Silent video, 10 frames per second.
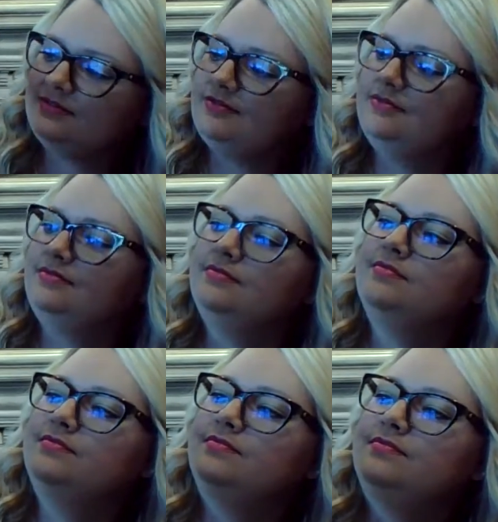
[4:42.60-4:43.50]

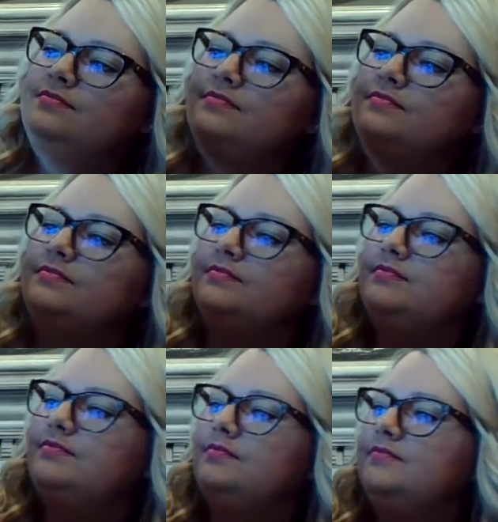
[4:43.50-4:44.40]

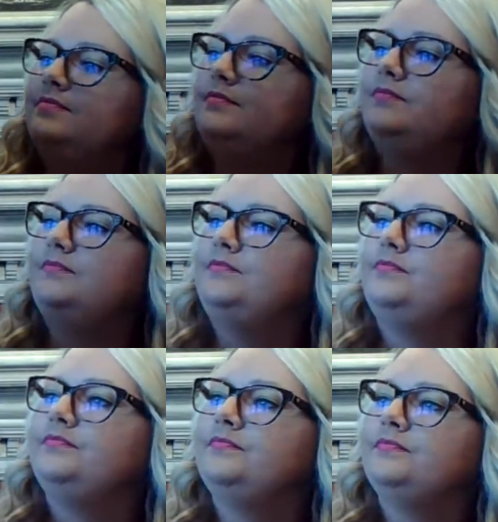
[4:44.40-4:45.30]

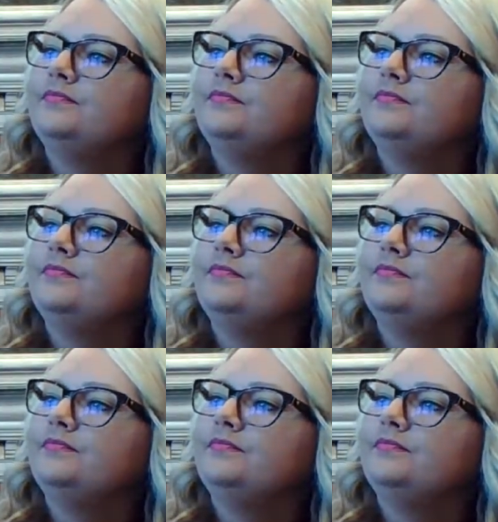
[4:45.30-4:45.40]
Nobody speaks.